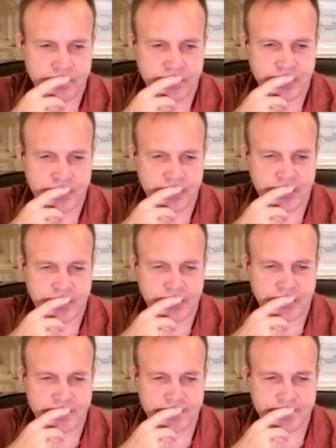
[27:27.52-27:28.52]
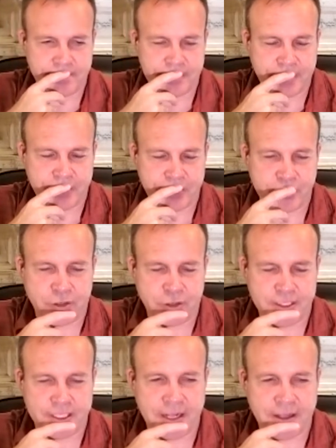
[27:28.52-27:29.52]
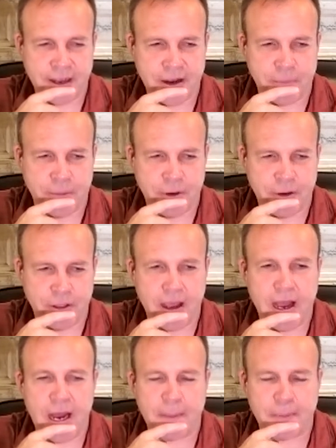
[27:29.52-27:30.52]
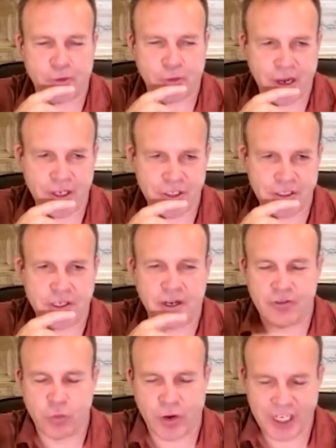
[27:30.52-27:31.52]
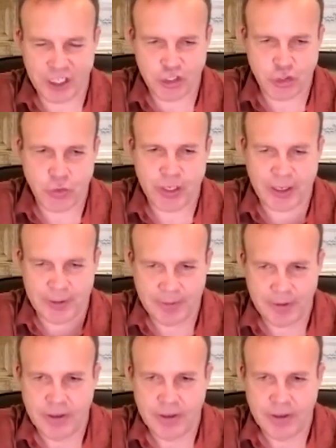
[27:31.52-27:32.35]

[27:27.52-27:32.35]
like, uh, I'm not sure exactly how to put it, the operation of what he's doing